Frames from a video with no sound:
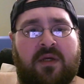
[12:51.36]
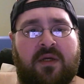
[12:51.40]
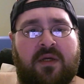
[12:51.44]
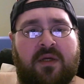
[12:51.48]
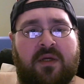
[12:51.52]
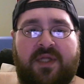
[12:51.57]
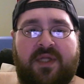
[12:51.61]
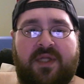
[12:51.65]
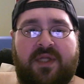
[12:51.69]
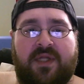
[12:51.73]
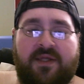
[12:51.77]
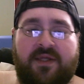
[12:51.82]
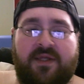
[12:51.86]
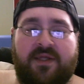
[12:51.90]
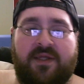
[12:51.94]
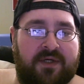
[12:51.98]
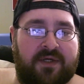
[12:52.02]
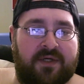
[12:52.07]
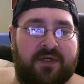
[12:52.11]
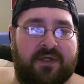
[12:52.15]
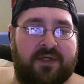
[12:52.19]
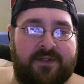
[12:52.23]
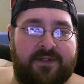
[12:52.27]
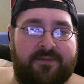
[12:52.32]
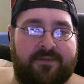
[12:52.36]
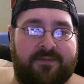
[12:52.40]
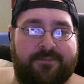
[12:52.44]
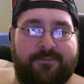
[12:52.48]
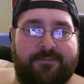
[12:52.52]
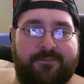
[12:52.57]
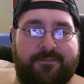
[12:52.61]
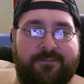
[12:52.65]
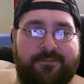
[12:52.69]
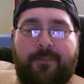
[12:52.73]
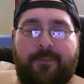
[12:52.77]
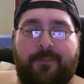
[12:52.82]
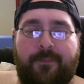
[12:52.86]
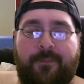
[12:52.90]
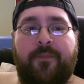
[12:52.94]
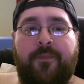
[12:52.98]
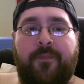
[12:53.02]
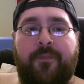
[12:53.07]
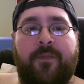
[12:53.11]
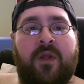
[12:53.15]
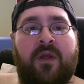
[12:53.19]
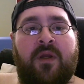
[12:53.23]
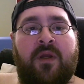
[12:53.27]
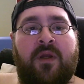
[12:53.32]
just lots of it.
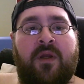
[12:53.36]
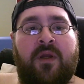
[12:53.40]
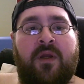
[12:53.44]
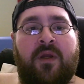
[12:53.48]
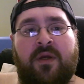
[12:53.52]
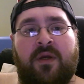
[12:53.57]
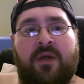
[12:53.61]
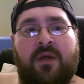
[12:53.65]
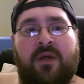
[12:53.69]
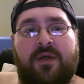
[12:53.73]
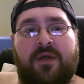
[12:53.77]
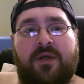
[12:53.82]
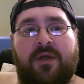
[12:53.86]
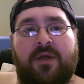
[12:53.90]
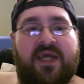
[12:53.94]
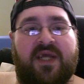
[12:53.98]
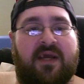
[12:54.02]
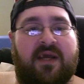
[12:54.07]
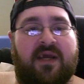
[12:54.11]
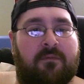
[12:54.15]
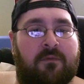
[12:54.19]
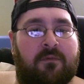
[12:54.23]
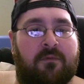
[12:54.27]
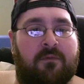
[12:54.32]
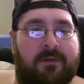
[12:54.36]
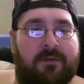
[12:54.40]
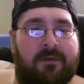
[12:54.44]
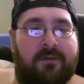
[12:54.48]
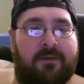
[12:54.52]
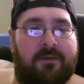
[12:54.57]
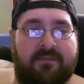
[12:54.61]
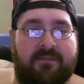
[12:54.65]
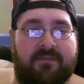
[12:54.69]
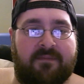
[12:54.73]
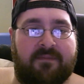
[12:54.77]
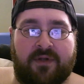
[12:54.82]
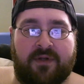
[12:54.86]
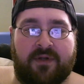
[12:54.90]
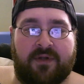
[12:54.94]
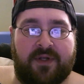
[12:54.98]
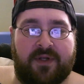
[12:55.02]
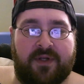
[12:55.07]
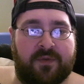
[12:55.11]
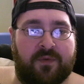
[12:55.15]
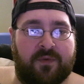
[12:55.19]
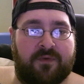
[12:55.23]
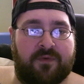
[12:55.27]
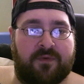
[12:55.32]
Looks like I'm going to be vaping on
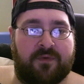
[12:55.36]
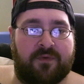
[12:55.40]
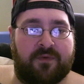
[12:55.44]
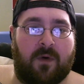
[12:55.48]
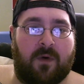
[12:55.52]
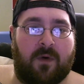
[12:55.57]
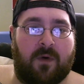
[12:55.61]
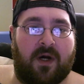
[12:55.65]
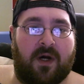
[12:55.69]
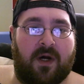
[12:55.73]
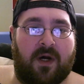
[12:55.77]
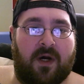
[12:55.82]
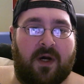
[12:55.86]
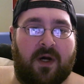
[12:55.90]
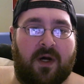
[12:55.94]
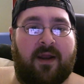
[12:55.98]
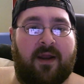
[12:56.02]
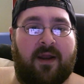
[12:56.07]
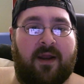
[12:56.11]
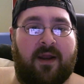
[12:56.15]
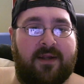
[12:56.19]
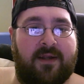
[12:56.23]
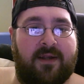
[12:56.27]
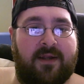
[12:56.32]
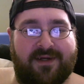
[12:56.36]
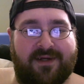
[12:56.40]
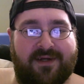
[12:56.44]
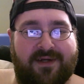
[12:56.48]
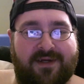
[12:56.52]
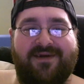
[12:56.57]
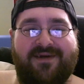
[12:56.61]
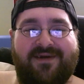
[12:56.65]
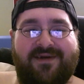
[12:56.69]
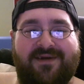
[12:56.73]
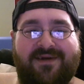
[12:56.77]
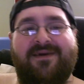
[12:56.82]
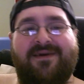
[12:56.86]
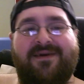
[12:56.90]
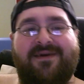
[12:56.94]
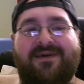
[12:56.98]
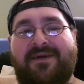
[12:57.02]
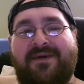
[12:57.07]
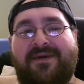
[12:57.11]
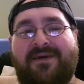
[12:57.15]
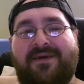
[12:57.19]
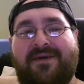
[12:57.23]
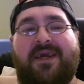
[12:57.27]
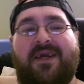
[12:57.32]
this one for a while tonight.
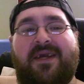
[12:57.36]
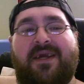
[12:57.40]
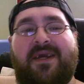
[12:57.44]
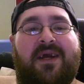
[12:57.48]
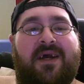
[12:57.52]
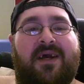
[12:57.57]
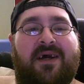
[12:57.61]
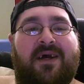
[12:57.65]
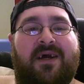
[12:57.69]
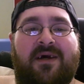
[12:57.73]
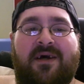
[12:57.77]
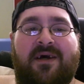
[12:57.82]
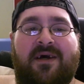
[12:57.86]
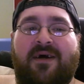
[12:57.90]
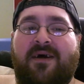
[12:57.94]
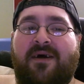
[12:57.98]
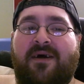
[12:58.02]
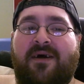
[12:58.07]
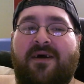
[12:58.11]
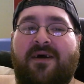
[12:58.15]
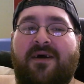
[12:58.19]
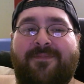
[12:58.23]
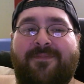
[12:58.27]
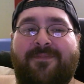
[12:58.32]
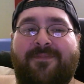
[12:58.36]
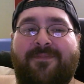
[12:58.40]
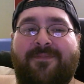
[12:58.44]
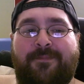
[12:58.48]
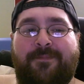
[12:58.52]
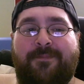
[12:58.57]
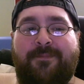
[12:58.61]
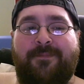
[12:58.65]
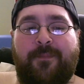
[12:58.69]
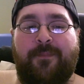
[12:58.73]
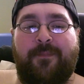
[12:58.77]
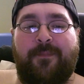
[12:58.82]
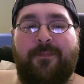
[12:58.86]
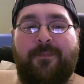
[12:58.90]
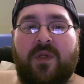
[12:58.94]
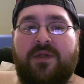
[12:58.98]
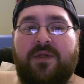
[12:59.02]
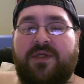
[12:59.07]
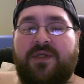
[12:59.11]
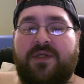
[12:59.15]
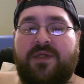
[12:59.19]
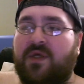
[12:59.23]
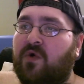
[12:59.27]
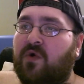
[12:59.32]
uh,
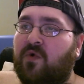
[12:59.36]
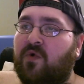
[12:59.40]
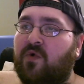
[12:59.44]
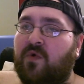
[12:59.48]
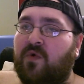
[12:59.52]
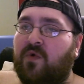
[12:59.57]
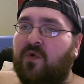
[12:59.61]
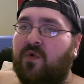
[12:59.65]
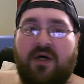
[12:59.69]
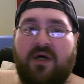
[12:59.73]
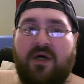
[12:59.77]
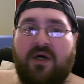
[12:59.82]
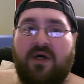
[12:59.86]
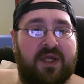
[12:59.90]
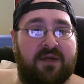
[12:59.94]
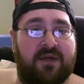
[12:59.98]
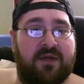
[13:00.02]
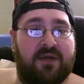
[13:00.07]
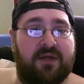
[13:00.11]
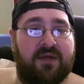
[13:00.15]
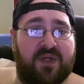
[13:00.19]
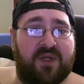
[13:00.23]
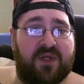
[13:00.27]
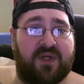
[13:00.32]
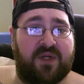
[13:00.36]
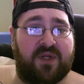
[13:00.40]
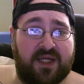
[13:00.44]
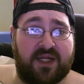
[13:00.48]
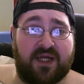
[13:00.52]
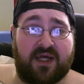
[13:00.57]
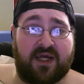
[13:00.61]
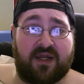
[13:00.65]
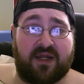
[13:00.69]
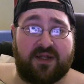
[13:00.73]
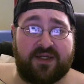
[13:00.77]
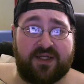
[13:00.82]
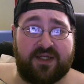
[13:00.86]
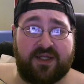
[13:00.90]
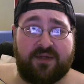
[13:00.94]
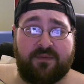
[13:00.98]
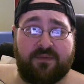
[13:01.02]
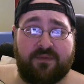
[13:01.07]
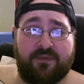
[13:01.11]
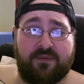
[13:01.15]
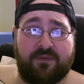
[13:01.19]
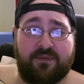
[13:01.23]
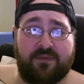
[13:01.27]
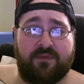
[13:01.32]
so I'm going to give it a 10 out of
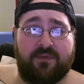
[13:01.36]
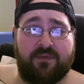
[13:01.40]
10 for the